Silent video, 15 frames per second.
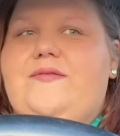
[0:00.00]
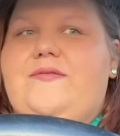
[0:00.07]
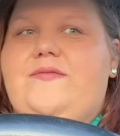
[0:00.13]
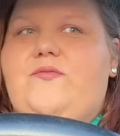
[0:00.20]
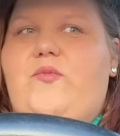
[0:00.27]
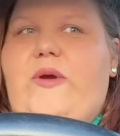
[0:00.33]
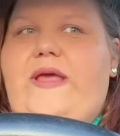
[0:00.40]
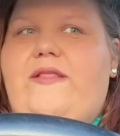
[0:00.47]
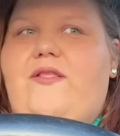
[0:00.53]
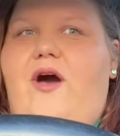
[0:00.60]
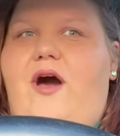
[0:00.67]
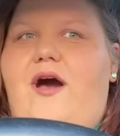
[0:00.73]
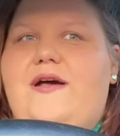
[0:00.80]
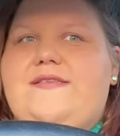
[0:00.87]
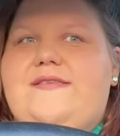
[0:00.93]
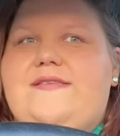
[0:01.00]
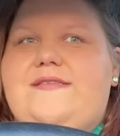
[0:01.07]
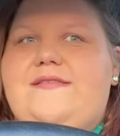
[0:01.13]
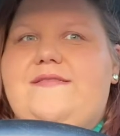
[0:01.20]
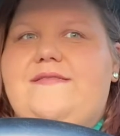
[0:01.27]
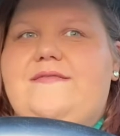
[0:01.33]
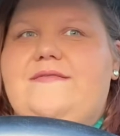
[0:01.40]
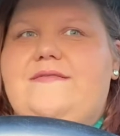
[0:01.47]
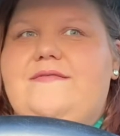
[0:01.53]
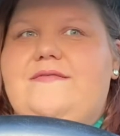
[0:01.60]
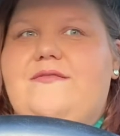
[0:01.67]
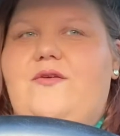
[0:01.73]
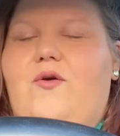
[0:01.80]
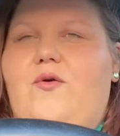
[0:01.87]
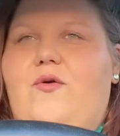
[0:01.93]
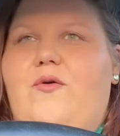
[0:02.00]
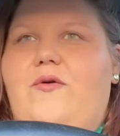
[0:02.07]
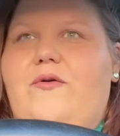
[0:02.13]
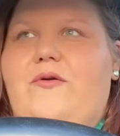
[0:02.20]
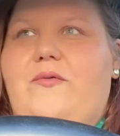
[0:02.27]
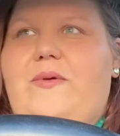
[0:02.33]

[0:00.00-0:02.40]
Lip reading: weight loss goal or